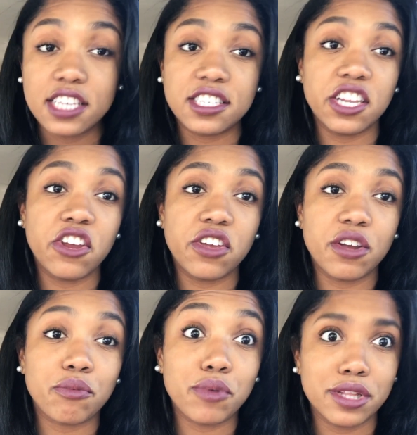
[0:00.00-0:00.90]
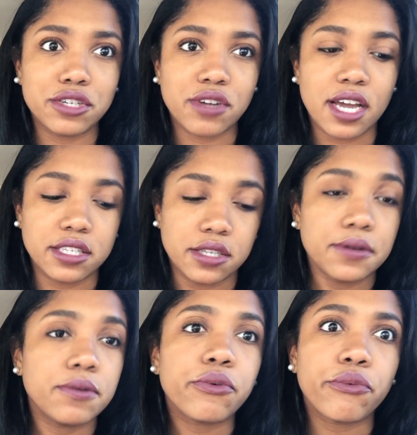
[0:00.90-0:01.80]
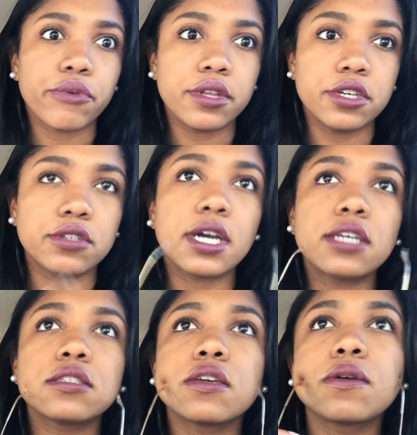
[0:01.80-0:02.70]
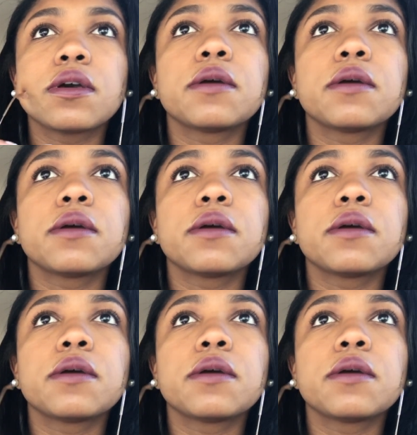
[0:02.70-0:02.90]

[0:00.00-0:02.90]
Senior year really tries you, really tries you.